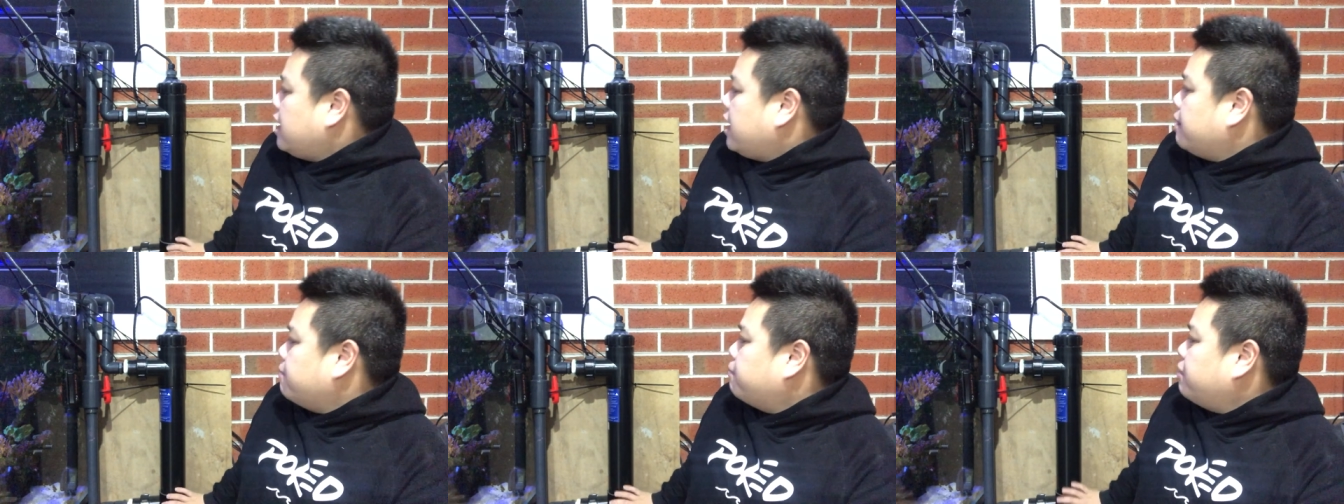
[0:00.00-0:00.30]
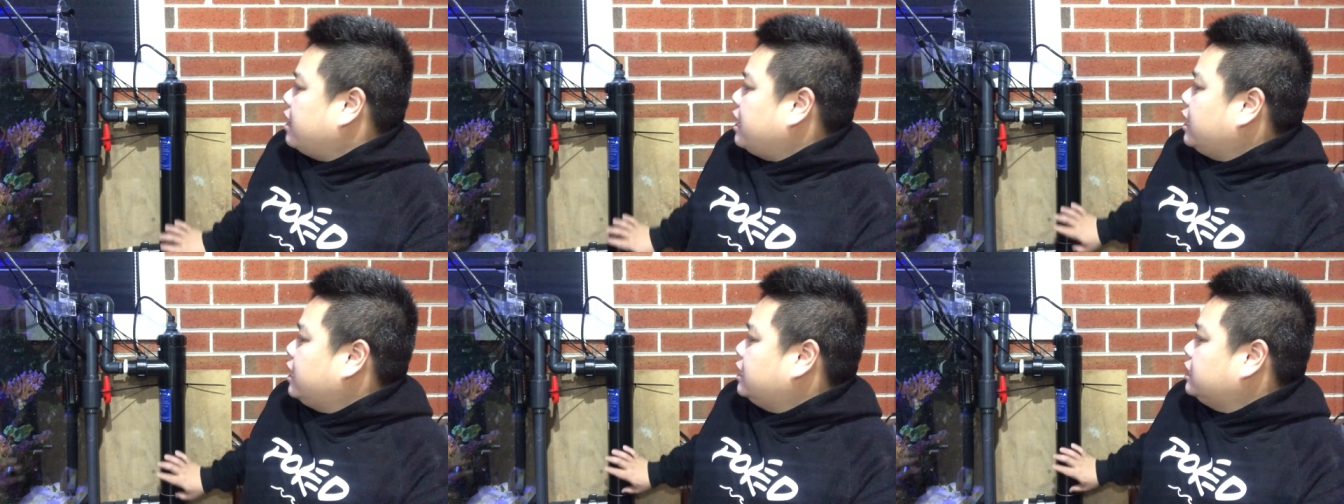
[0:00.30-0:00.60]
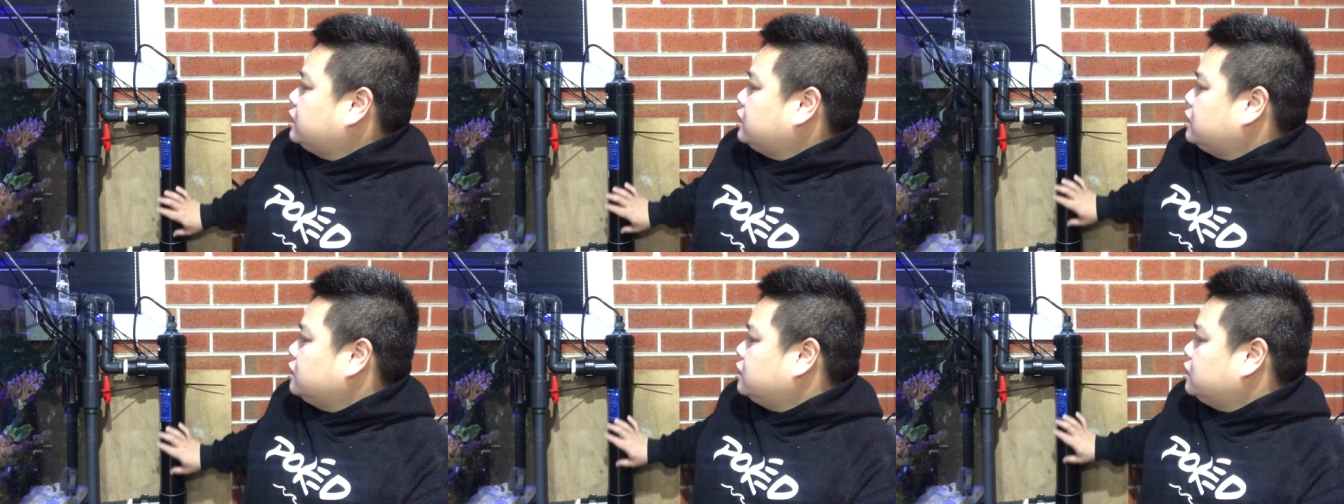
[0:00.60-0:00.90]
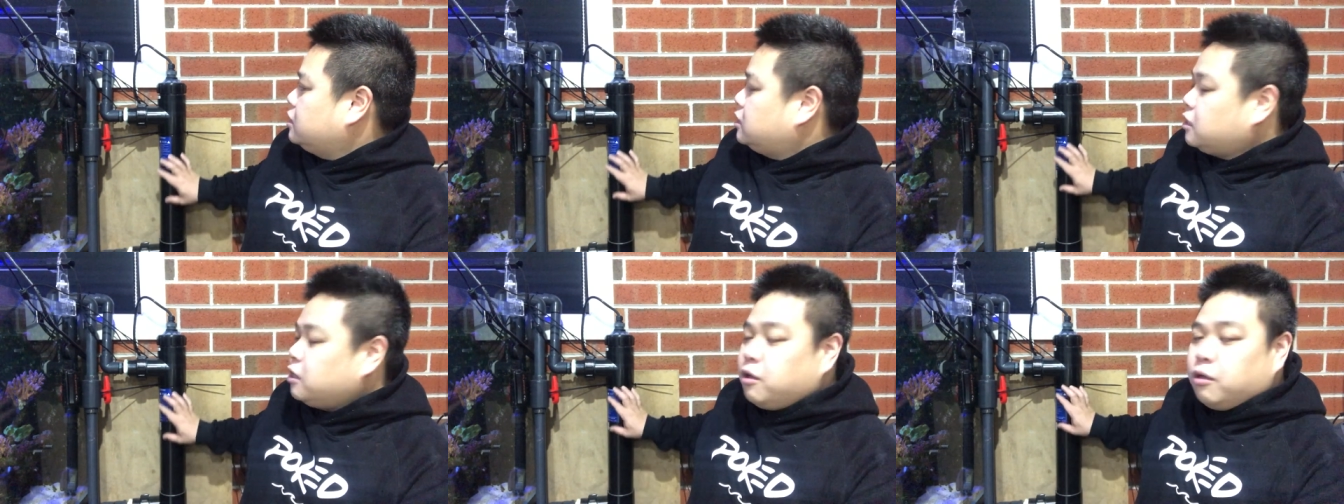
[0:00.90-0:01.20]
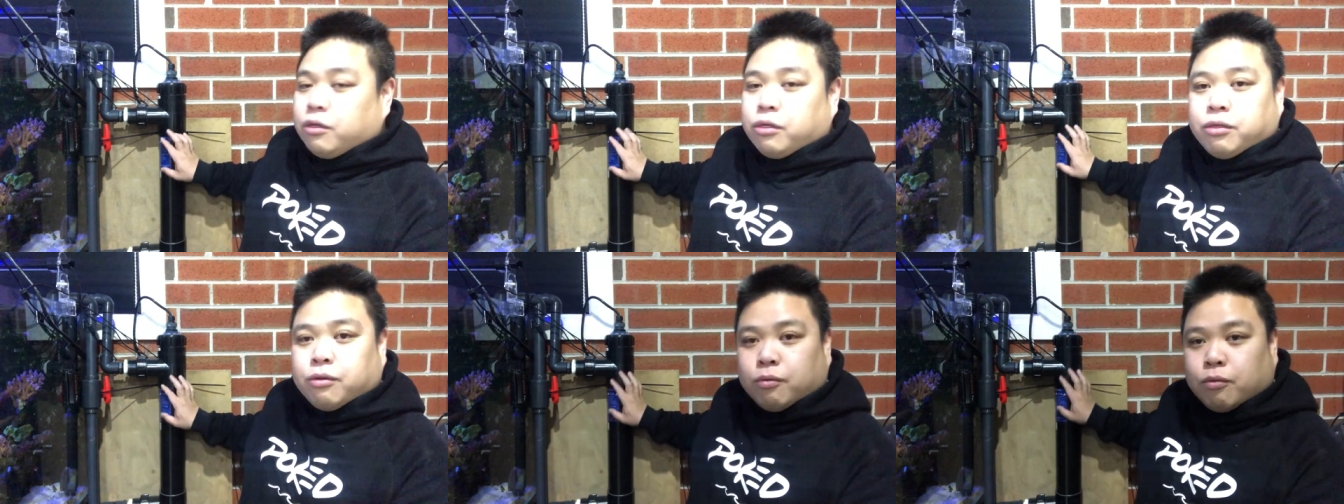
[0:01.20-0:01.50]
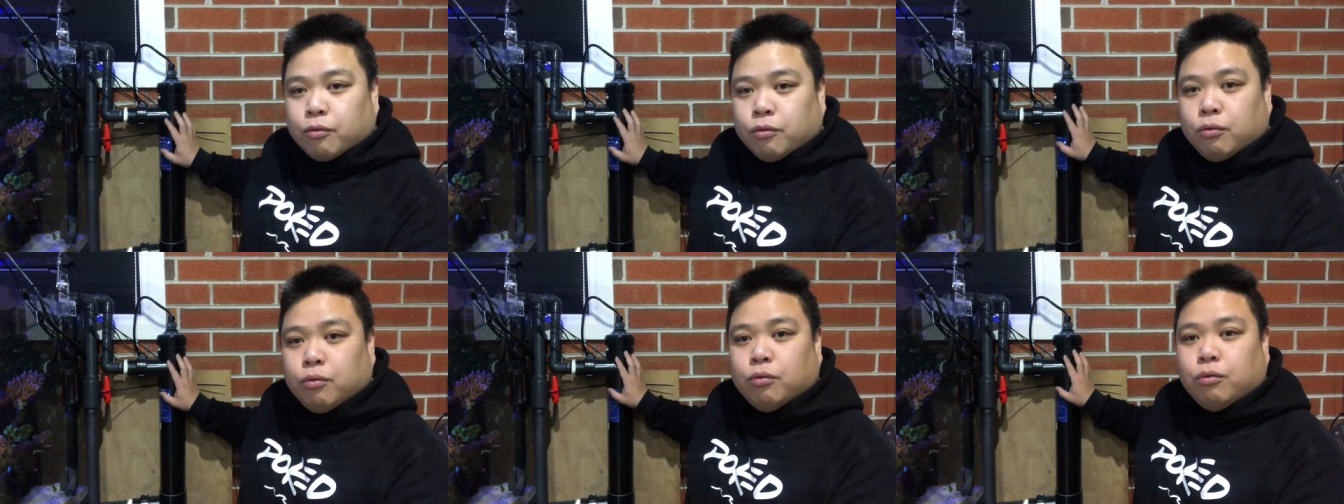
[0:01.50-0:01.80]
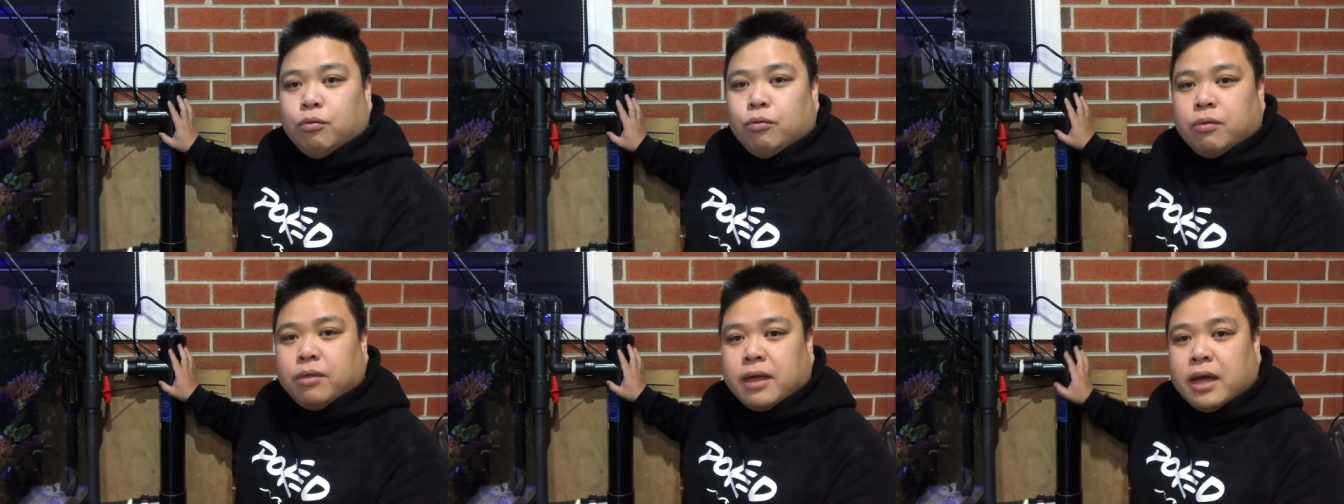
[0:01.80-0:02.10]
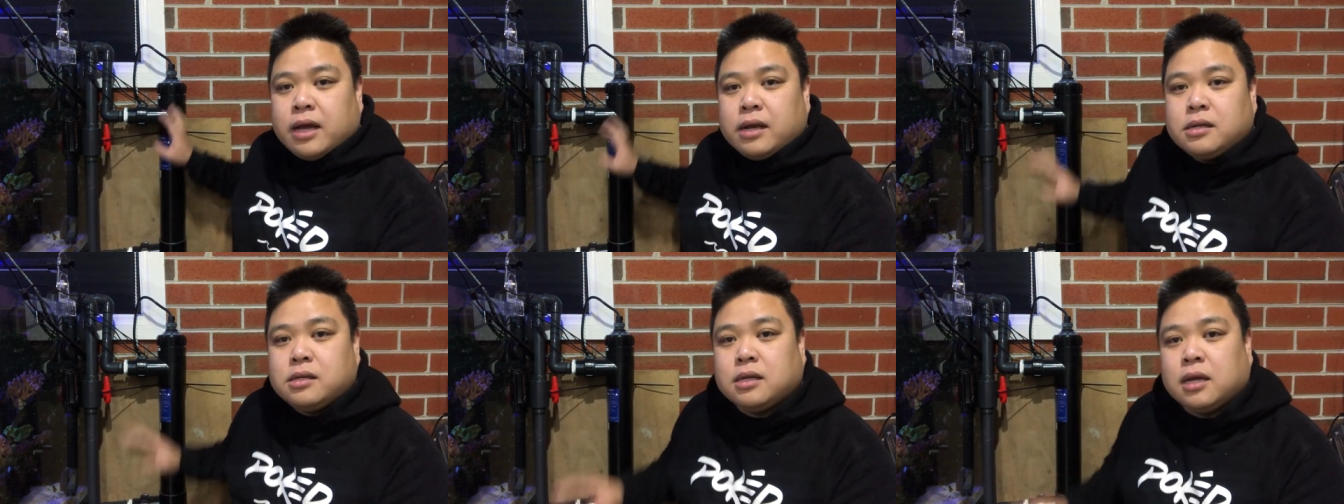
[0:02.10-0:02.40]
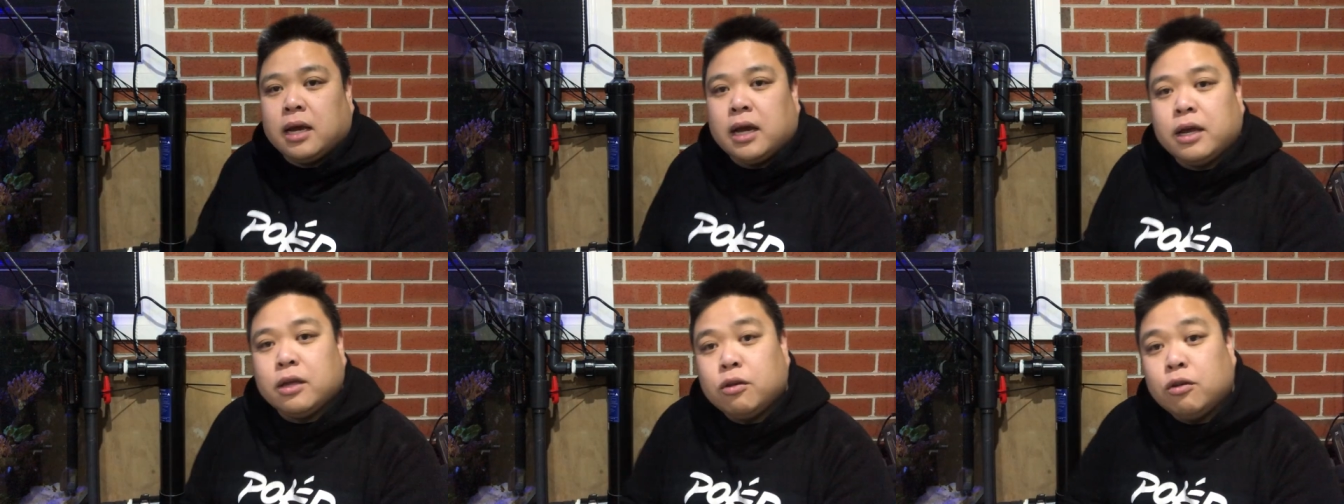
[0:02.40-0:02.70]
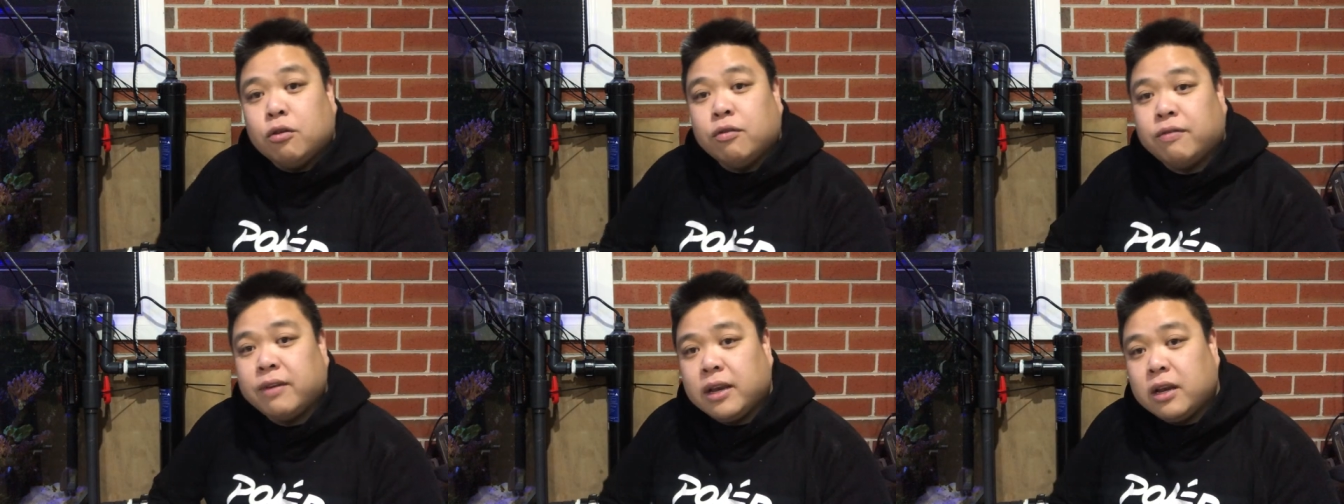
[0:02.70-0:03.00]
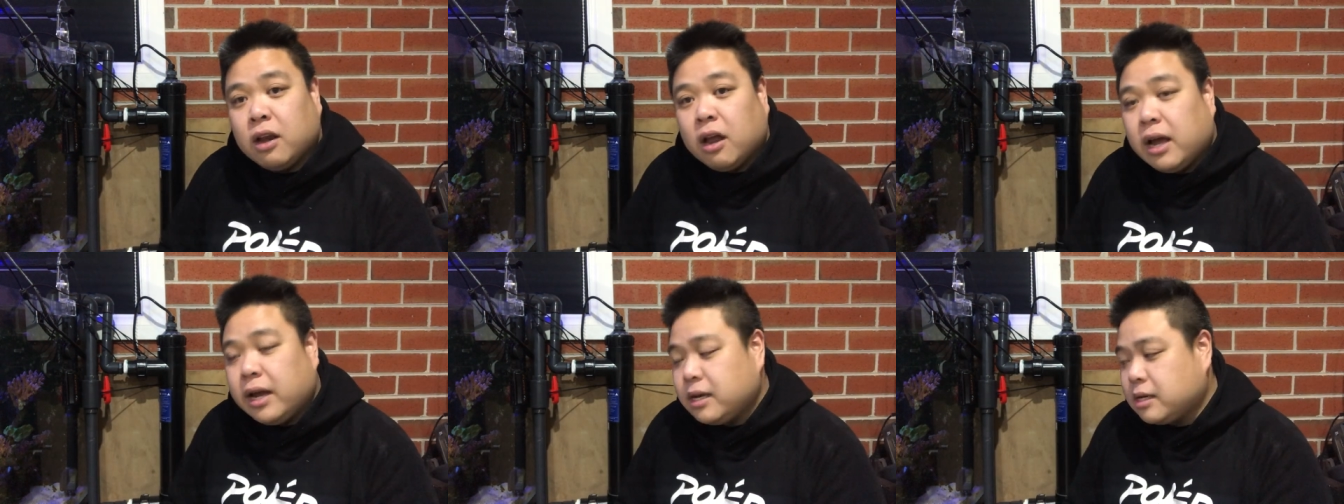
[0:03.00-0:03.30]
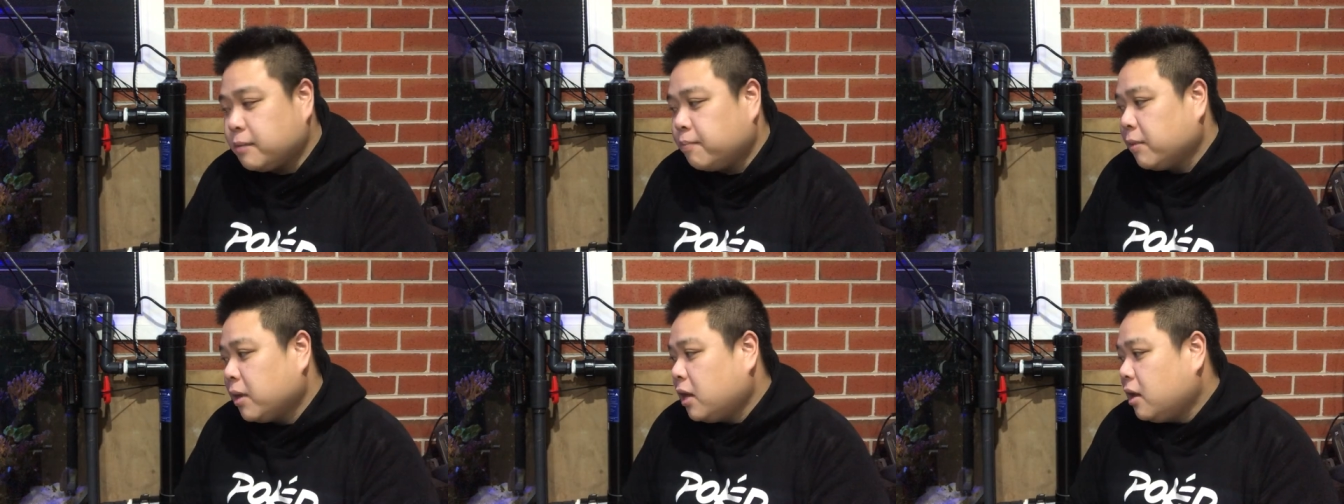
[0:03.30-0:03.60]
and passes through that UV light.